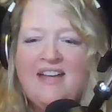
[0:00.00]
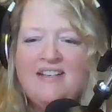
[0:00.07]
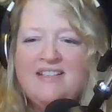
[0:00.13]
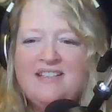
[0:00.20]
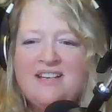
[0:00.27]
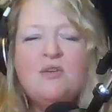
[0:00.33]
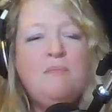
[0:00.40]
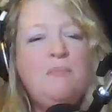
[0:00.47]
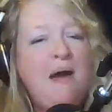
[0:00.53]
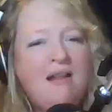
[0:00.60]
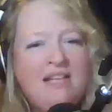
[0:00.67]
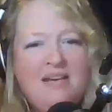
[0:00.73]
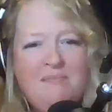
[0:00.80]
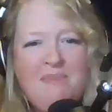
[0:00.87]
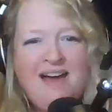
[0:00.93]
And so
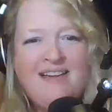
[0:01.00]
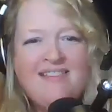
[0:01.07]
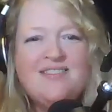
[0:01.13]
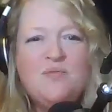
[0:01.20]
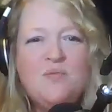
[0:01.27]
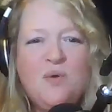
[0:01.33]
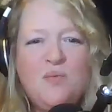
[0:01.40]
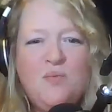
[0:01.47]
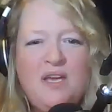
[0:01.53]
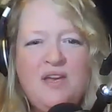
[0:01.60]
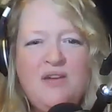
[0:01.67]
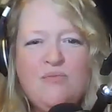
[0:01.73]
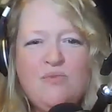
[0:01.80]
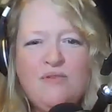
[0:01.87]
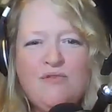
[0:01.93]
polymath is what
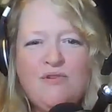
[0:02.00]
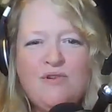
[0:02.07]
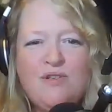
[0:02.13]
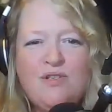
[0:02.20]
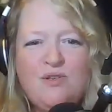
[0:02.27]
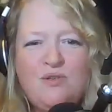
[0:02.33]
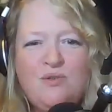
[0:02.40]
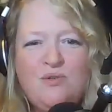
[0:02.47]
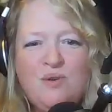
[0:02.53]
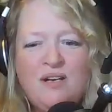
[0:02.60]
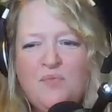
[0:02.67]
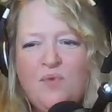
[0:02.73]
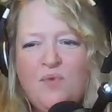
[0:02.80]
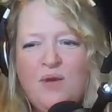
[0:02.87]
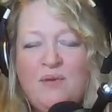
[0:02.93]
we referred to
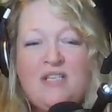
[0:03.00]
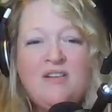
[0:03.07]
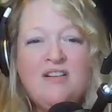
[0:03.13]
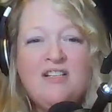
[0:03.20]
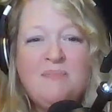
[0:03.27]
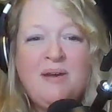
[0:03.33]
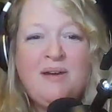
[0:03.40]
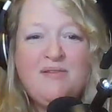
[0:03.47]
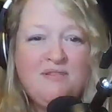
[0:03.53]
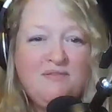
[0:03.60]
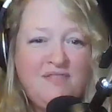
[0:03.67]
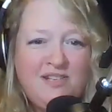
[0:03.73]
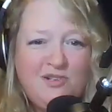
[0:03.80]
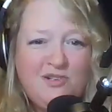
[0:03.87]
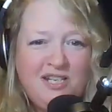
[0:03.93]
when we talked about Da
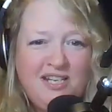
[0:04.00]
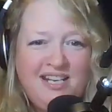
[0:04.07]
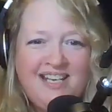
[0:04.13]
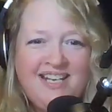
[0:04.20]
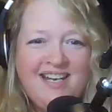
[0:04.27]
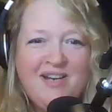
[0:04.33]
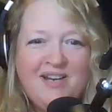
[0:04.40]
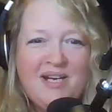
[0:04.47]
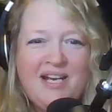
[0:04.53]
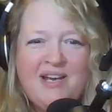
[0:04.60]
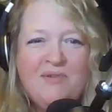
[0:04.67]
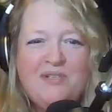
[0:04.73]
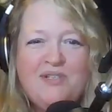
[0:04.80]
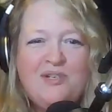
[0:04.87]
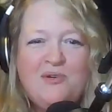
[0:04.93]
Vinci. And I
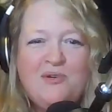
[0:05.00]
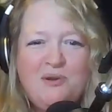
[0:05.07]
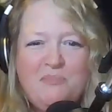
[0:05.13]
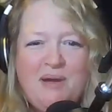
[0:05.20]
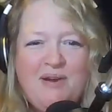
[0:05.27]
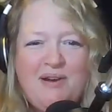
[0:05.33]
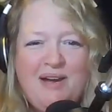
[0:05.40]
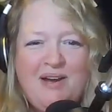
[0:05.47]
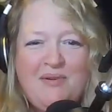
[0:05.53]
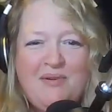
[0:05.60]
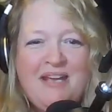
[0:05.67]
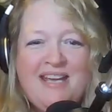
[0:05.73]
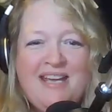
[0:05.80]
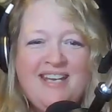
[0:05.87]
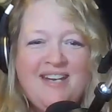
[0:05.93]
always joke about how,
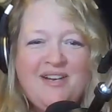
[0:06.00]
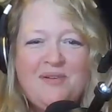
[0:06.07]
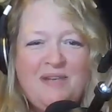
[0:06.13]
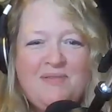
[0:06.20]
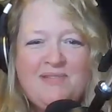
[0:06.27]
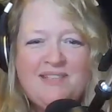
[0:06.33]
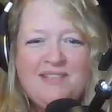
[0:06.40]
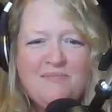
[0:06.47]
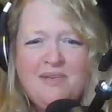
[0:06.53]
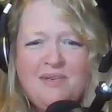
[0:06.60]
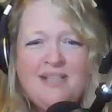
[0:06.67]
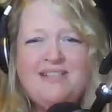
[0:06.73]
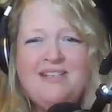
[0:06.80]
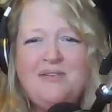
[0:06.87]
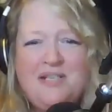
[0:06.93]
he was a
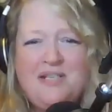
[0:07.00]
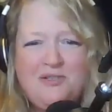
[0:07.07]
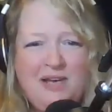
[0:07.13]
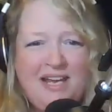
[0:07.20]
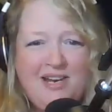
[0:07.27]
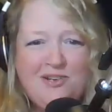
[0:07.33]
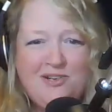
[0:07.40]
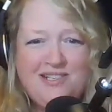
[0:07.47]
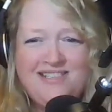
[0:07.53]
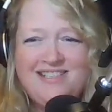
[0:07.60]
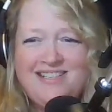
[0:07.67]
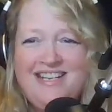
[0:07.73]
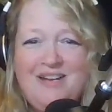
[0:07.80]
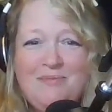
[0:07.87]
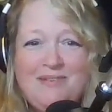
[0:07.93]
military strategist
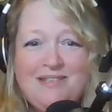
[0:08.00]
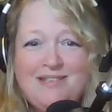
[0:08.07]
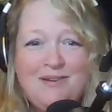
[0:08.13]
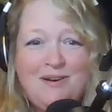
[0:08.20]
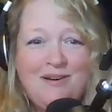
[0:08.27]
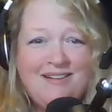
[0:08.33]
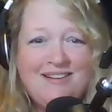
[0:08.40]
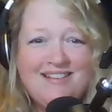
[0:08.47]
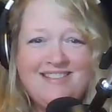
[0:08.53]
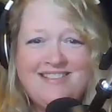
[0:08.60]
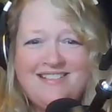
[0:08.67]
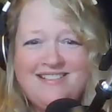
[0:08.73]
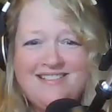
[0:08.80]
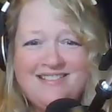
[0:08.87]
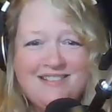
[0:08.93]
and he was an artist
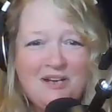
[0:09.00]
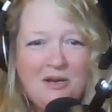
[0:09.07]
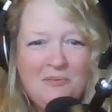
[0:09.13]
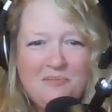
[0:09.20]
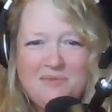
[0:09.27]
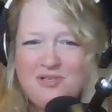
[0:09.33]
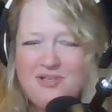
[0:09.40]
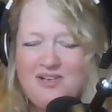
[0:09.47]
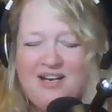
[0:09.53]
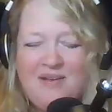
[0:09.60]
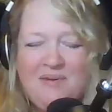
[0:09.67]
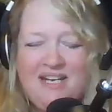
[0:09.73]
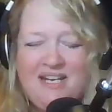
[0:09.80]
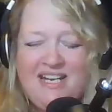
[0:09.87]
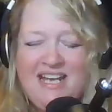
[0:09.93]
and a sculptor. And I
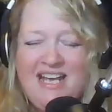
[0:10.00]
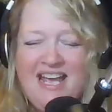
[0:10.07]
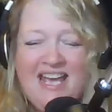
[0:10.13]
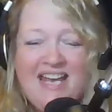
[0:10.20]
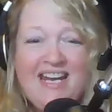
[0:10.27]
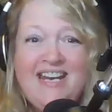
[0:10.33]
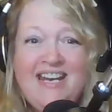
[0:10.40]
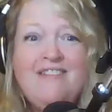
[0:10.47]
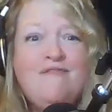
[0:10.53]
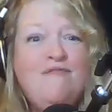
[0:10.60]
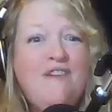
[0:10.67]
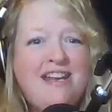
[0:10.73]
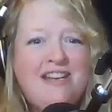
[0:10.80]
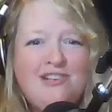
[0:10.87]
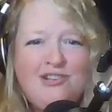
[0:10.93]
mean, and an
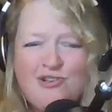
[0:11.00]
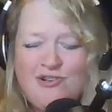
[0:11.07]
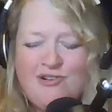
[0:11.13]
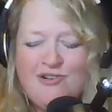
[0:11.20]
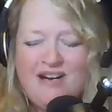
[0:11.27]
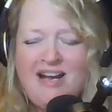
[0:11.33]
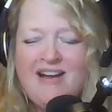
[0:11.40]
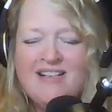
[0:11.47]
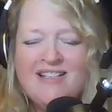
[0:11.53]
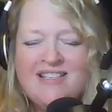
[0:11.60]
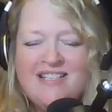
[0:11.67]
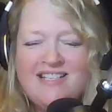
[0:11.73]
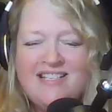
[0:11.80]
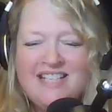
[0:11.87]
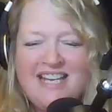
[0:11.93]
inventor
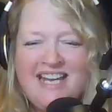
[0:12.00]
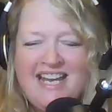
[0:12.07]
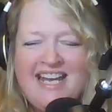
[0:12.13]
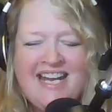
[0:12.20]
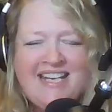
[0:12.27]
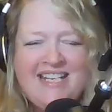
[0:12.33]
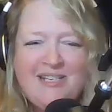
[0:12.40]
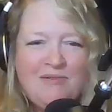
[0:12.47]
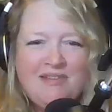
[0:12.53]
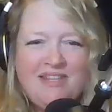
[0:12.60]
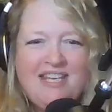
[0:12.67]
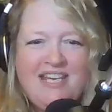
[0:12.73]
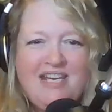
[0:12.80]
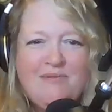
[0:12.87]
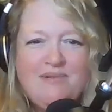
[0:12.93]
constantly. And I don't
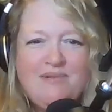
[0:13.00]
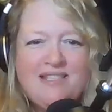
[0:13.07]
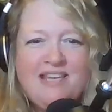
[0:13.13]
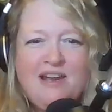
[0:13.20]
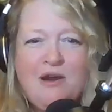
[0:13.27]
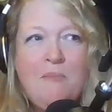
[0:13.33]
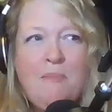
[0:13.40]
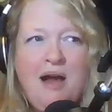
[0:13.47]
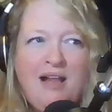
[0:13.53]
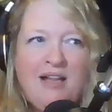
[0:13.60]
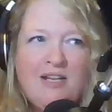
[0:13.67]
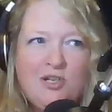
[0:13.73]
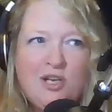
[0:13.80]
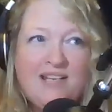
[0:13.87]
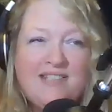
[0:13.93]
think he was there
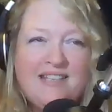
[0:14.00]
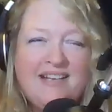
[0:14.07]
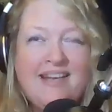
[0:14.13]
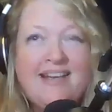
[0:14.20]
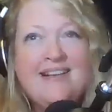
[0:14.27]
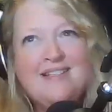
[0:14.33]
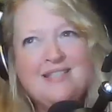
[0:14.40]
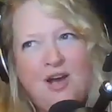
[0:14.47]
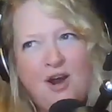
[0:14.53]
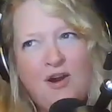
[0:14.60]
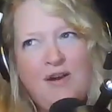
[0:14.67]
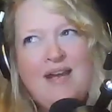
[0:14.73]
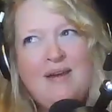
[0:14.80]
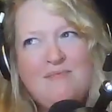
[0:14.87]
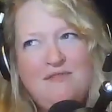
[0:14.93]
apologizing, like,
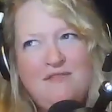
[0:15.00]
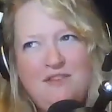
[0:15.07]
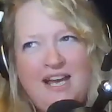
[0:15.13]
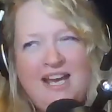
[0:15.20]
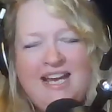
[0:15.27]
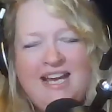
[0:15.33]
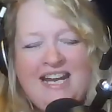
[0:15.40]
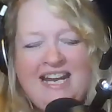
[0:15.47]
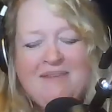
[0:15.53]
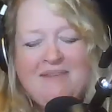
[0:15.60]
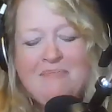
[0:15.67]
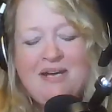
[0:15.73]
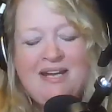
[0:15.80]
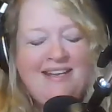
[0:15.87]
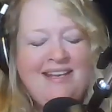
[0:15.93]
sorry, I'm flighty,
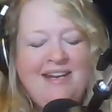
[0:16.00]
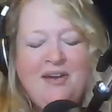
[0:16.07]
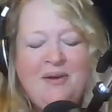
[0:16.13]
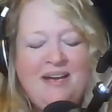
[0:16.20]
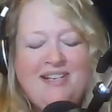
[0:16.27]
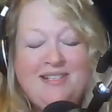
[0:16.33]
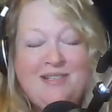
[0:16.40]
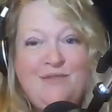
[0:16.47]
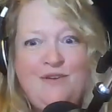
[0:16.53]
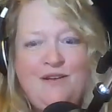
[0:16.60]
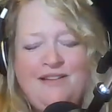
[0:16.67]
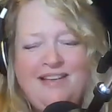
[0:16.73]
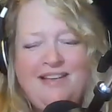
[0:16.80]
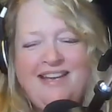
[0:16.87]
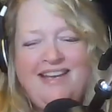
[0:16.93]
but, I just
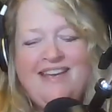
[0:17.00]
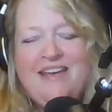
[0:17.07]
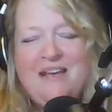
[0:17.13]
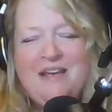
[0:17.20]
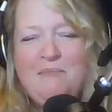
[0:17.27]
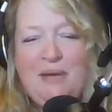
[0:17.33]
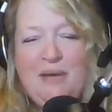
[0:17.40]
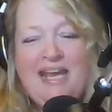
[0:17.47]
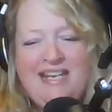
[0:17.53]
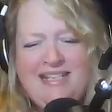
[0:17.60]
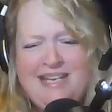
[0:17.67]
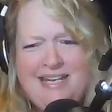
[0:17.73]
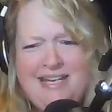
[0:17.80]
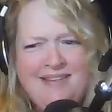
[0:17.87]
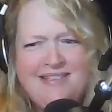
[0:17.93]
felt like
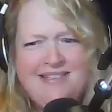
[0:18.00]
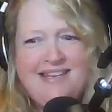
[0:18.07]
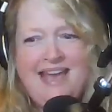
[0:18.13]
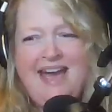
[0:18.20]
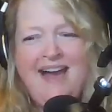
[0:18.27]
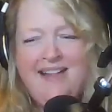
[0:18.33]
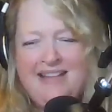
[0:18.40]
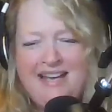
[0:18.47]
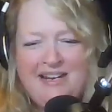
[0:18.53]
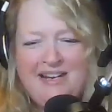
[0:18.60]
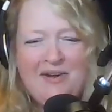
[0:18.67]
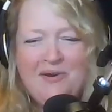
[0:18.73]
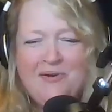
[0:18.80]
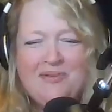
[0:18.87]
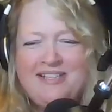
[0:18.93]
painting this gal I
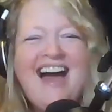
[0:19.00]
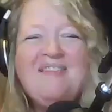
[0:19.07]
know.